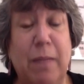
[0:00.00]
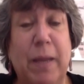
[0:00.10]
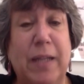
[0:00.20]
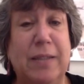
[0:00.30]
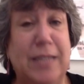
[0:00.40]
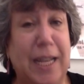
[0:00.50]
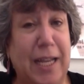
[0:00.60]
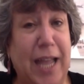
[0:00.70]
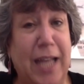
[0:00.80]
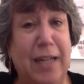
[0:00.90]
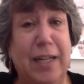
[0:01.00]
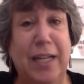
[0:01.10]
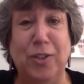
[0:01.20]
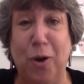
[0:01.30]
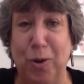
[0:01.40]
The man is dedicated,
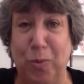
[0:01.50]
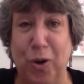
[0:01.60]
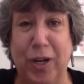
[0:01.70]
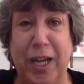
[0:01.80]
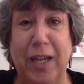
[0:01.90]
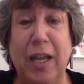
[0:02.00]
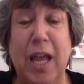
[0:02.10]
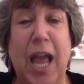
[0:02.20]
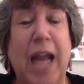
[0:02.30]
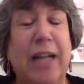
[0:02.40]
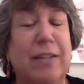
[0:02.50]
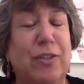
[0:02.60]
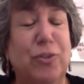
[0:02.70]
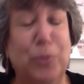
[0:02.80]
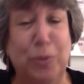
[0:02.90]
he's hardworking, and
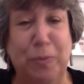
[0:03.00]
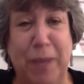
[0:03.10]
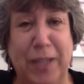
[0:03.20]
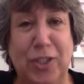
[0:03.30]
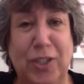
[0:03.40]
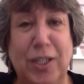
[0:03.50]
he's a true mensch.